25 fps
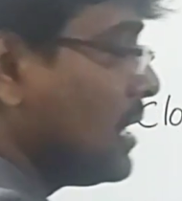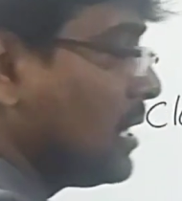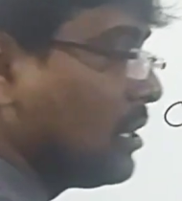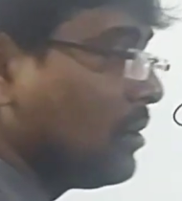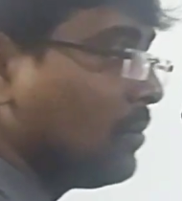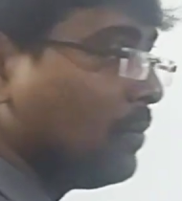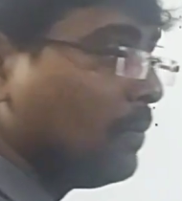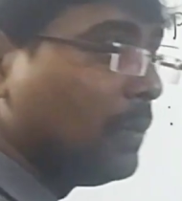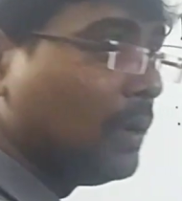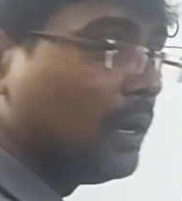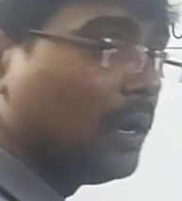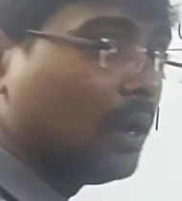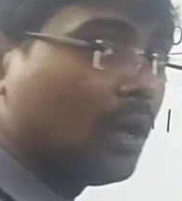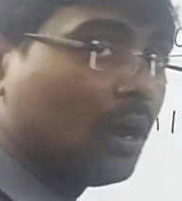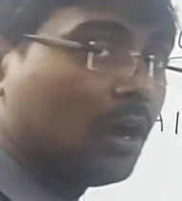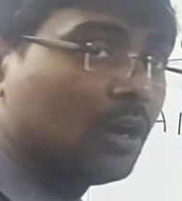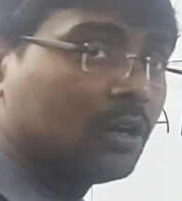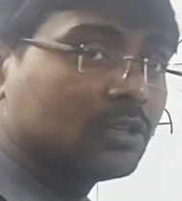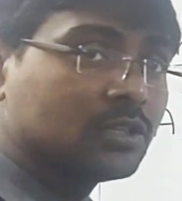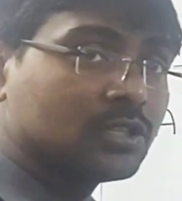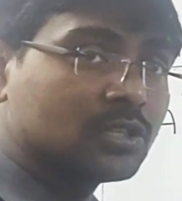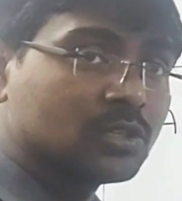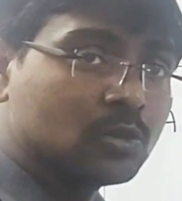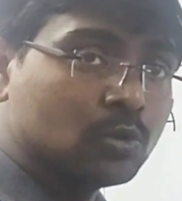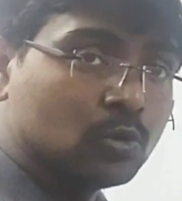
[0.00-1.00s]
that
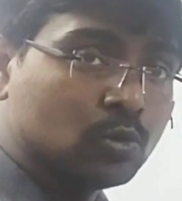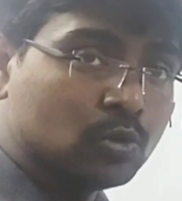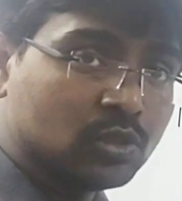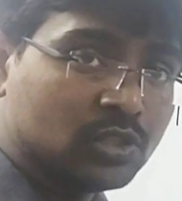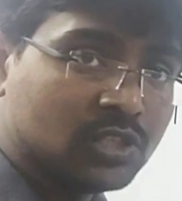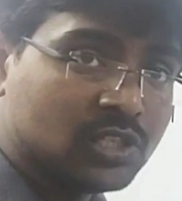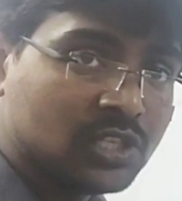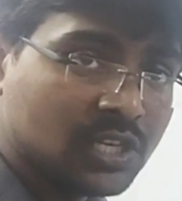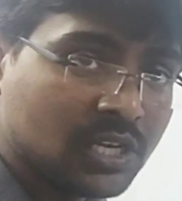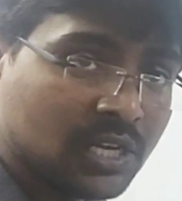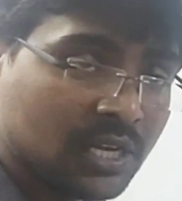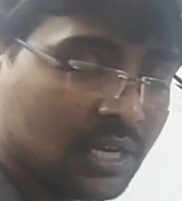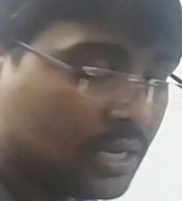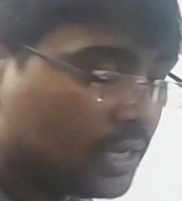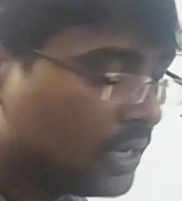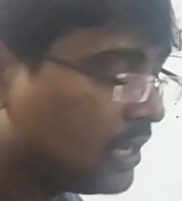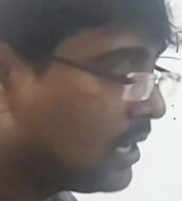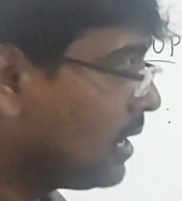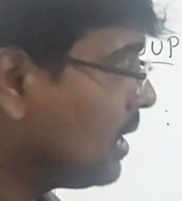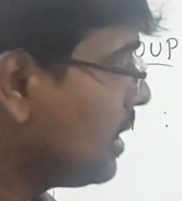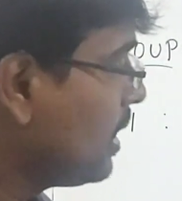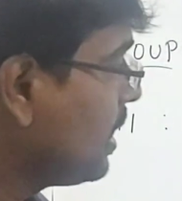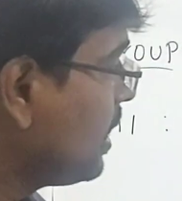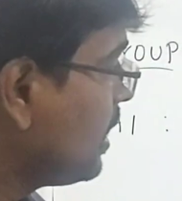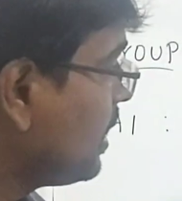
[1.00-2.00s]
belongs to G.
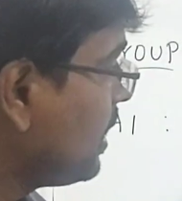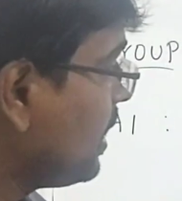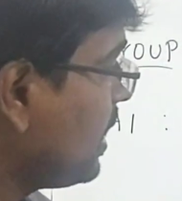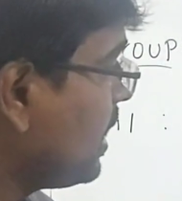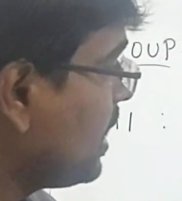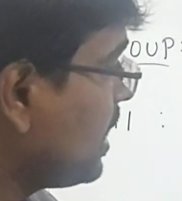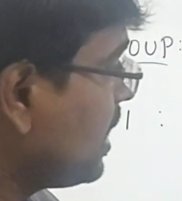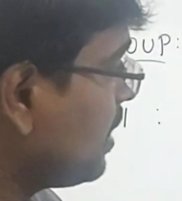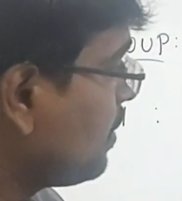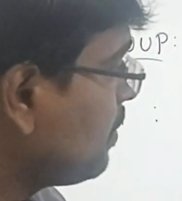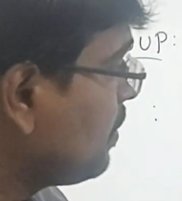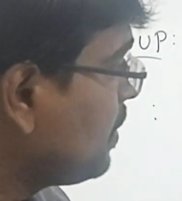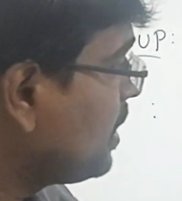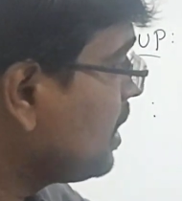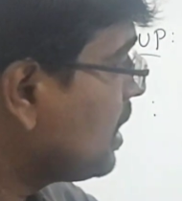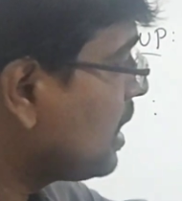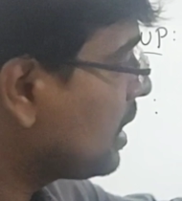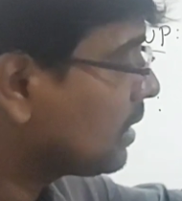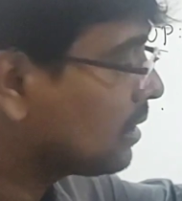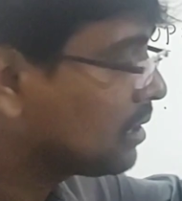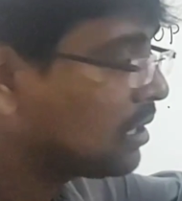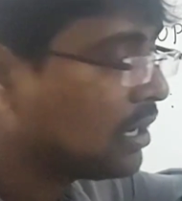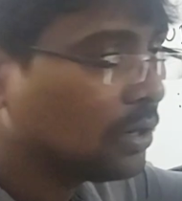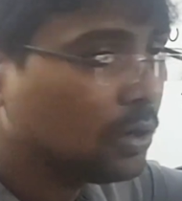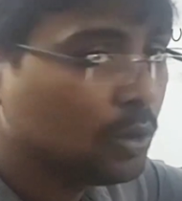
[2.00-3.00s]
A and B
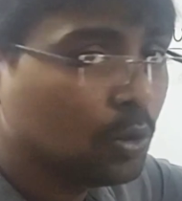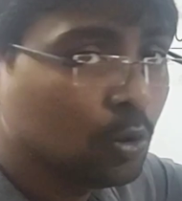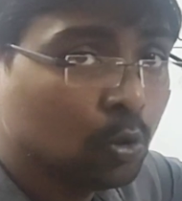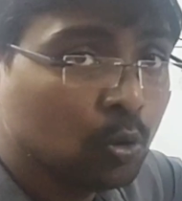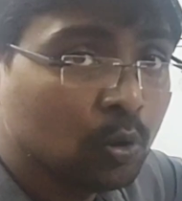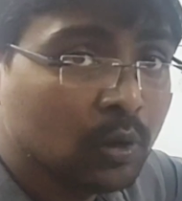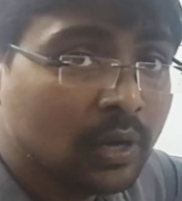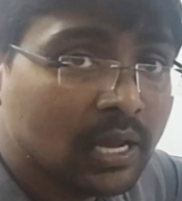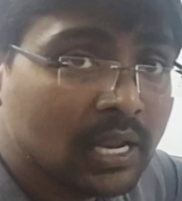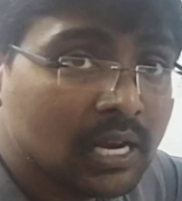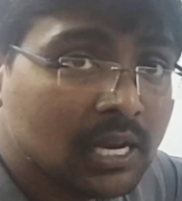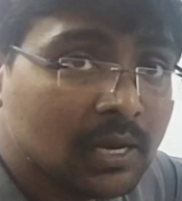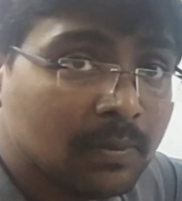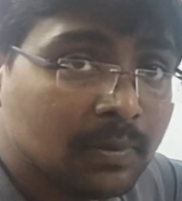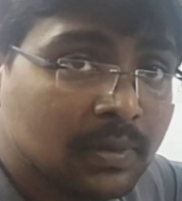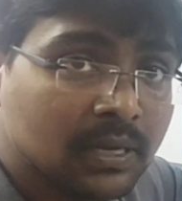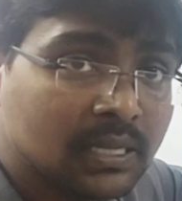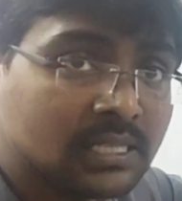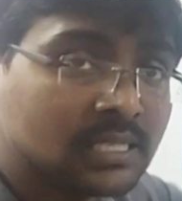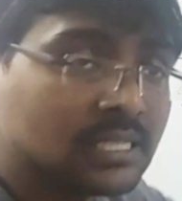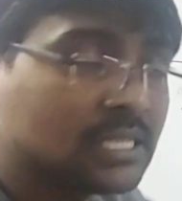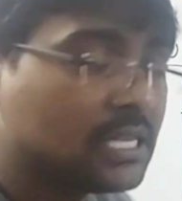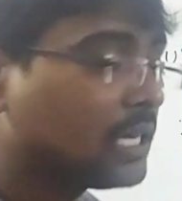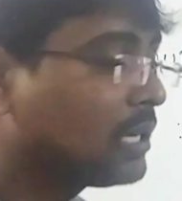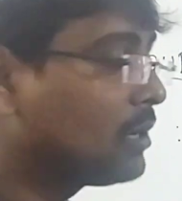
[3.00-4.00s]
are the two
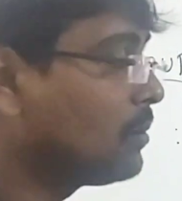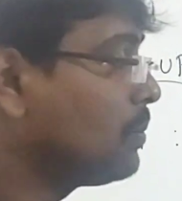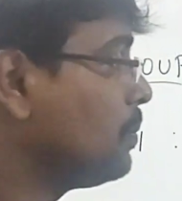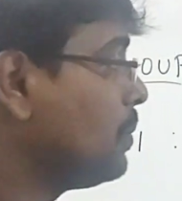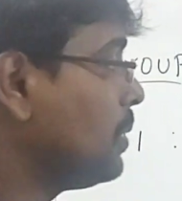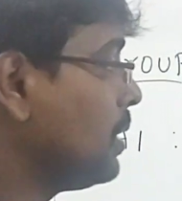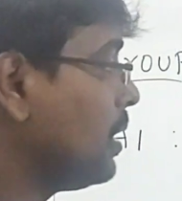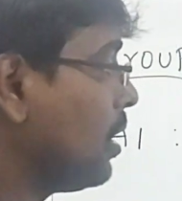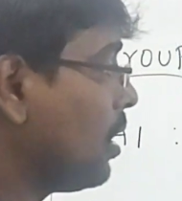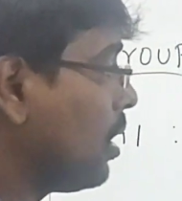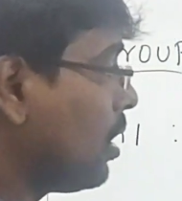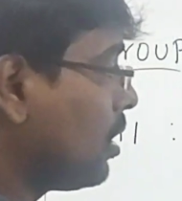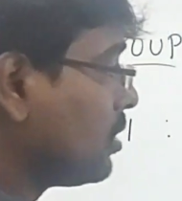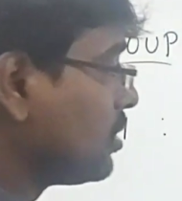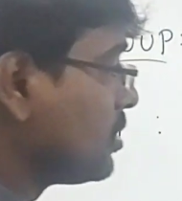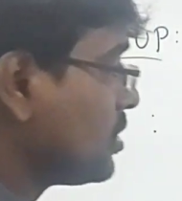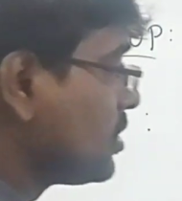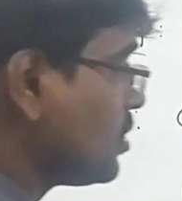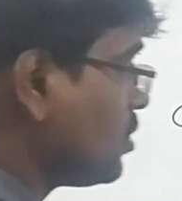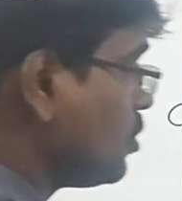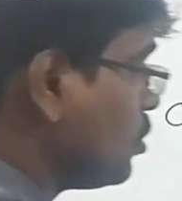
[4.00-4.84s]
elements that belongs